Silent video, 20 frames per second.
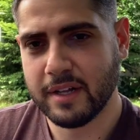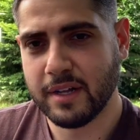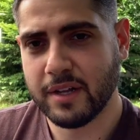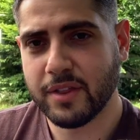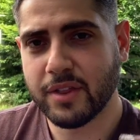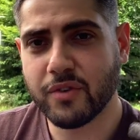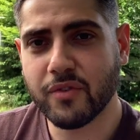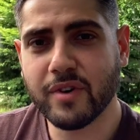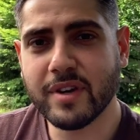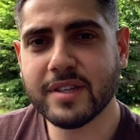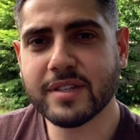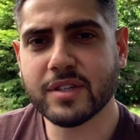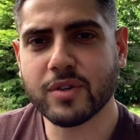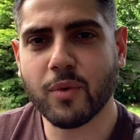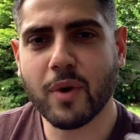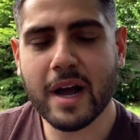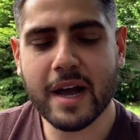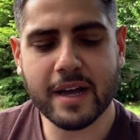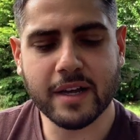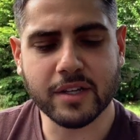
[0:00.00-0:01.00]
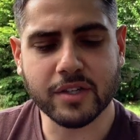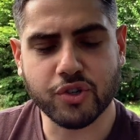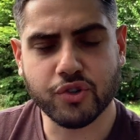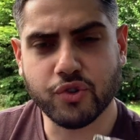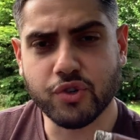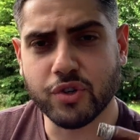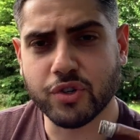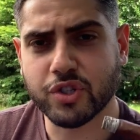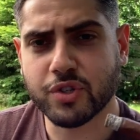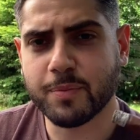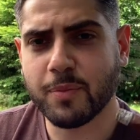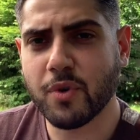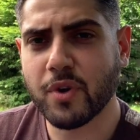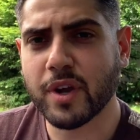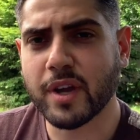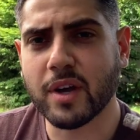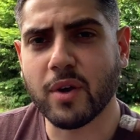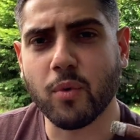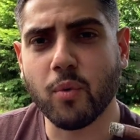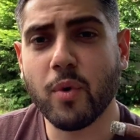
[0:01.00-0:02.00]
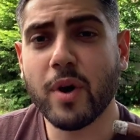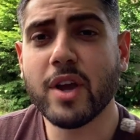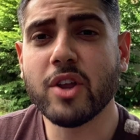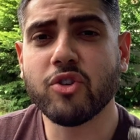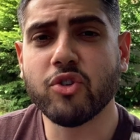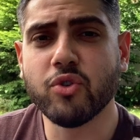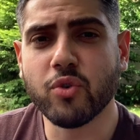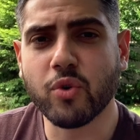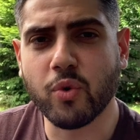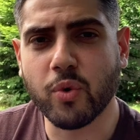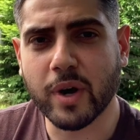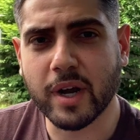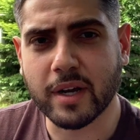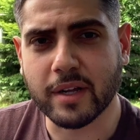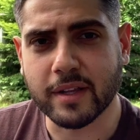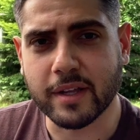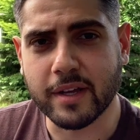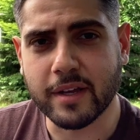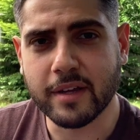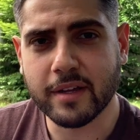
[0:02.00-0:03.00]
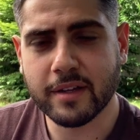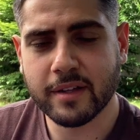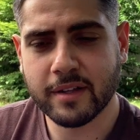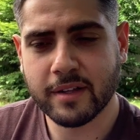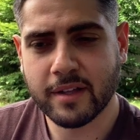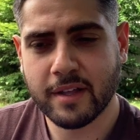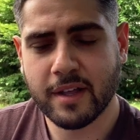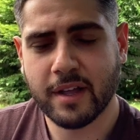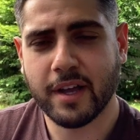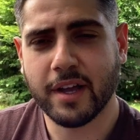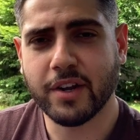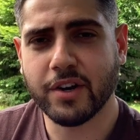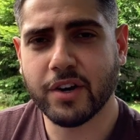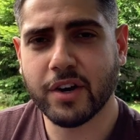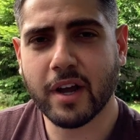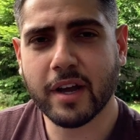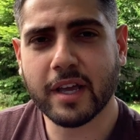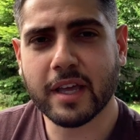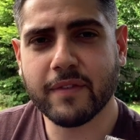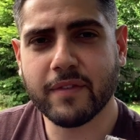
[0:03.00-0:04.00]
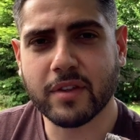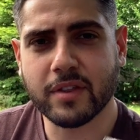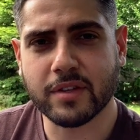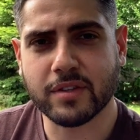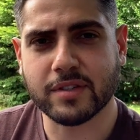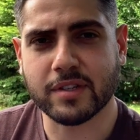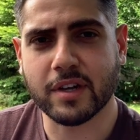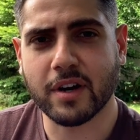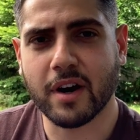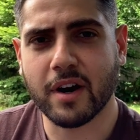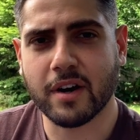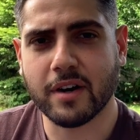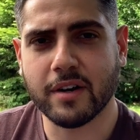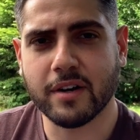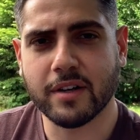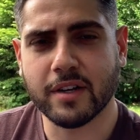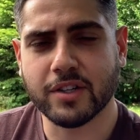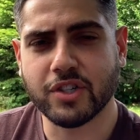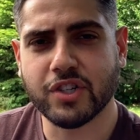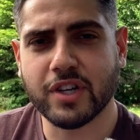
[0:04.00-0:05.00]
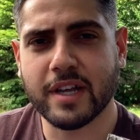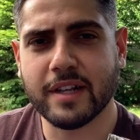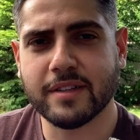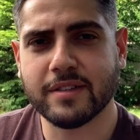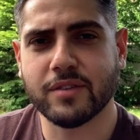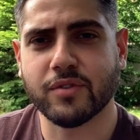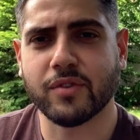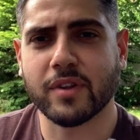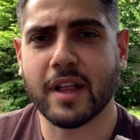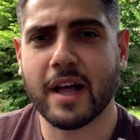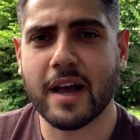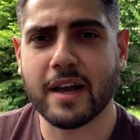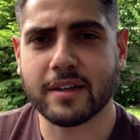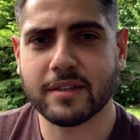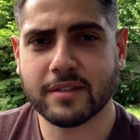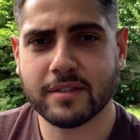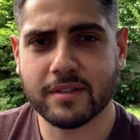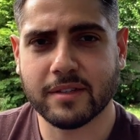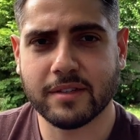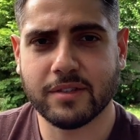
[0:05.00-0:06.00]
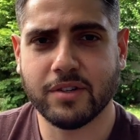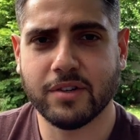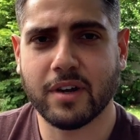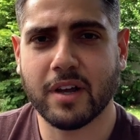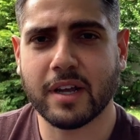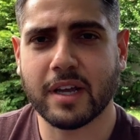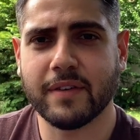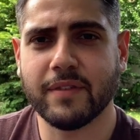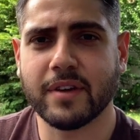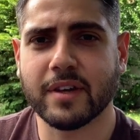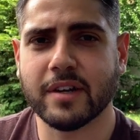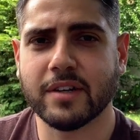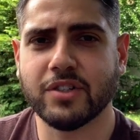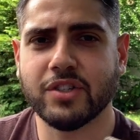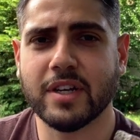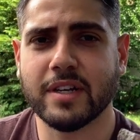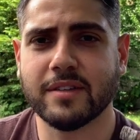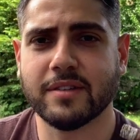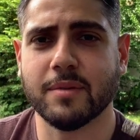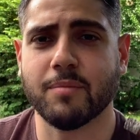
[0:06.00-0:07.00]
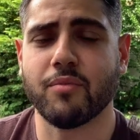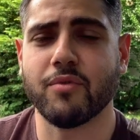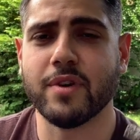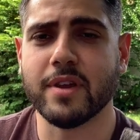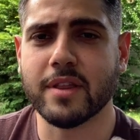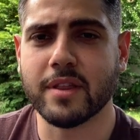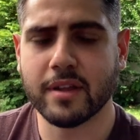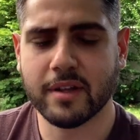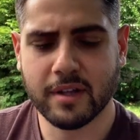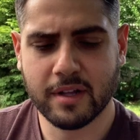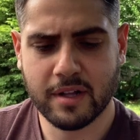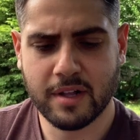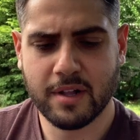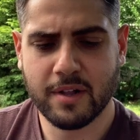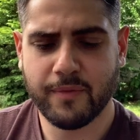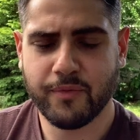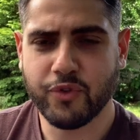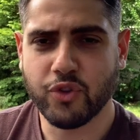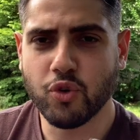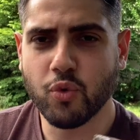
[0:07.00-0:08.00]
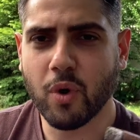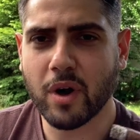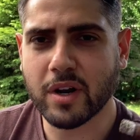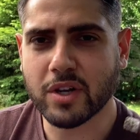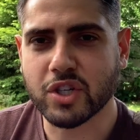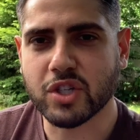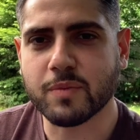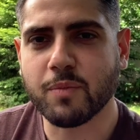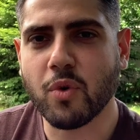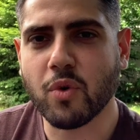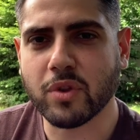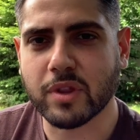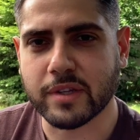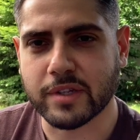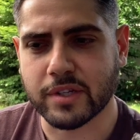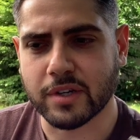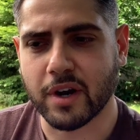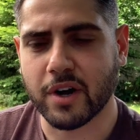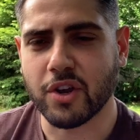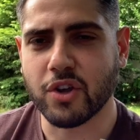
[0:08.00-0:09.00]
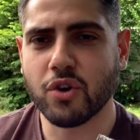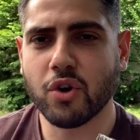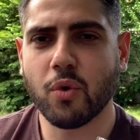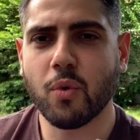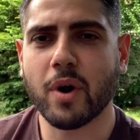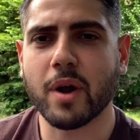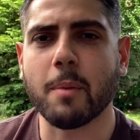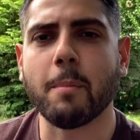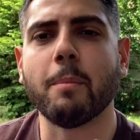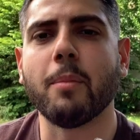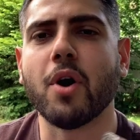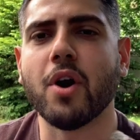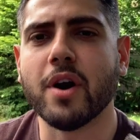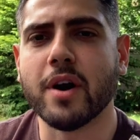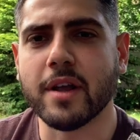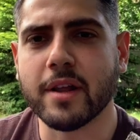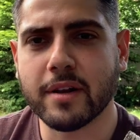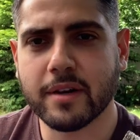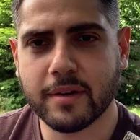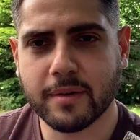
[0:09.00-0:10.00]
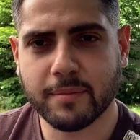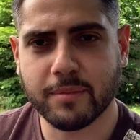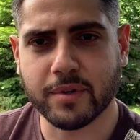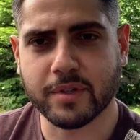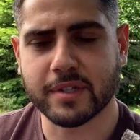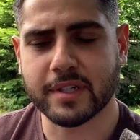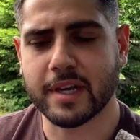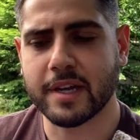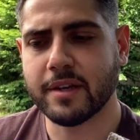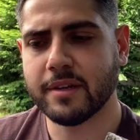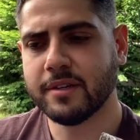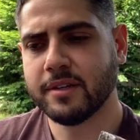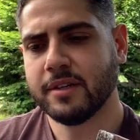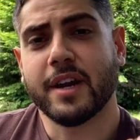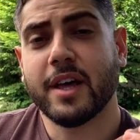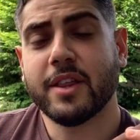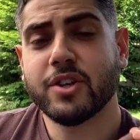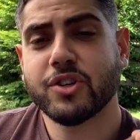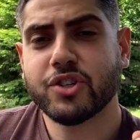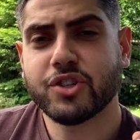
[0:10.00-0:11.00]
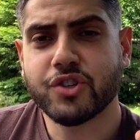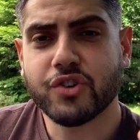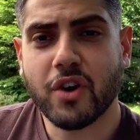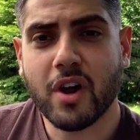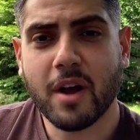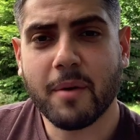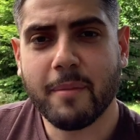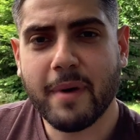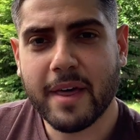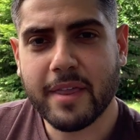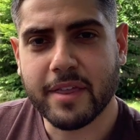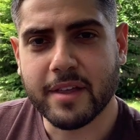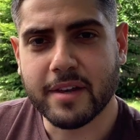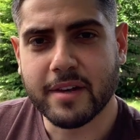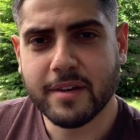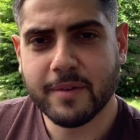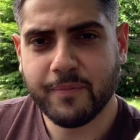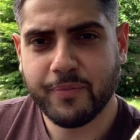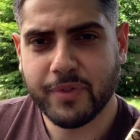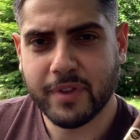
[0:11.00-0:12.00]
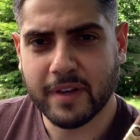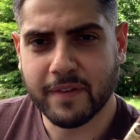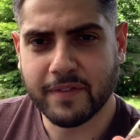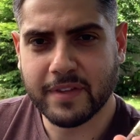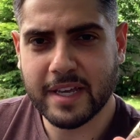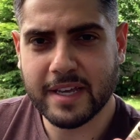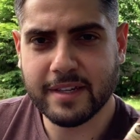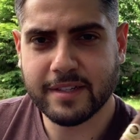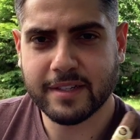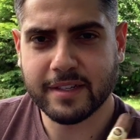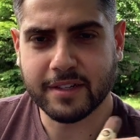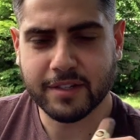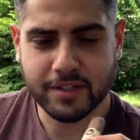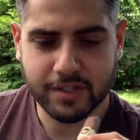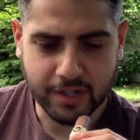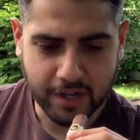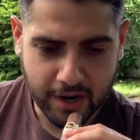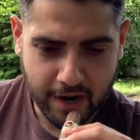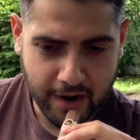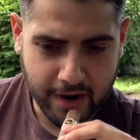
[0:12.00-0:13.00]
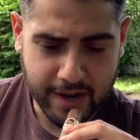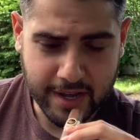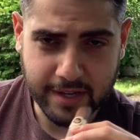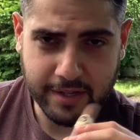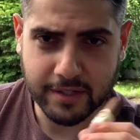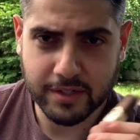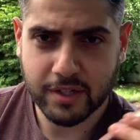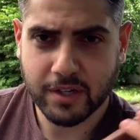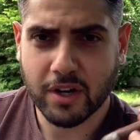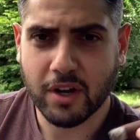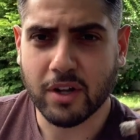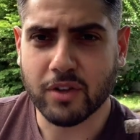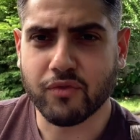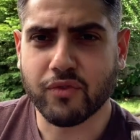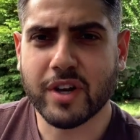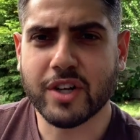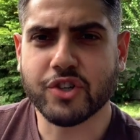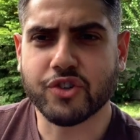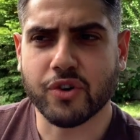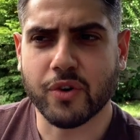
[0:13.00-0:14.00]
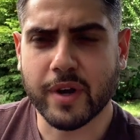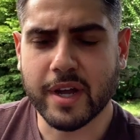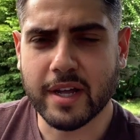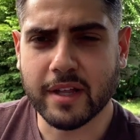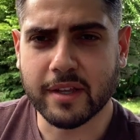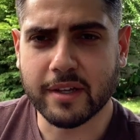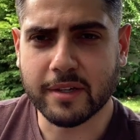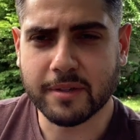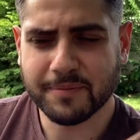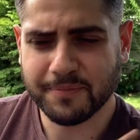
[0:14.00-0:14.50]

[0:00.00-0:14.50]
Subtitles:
The reason why is you're smoking it way too quickly and you're not giving the cigar a chance to relax. You're not giving it a chance to breathe. You want to smoke the cigar, you don't want to burn it, per se. Another strong method of tasting a cigar is called retrohaling.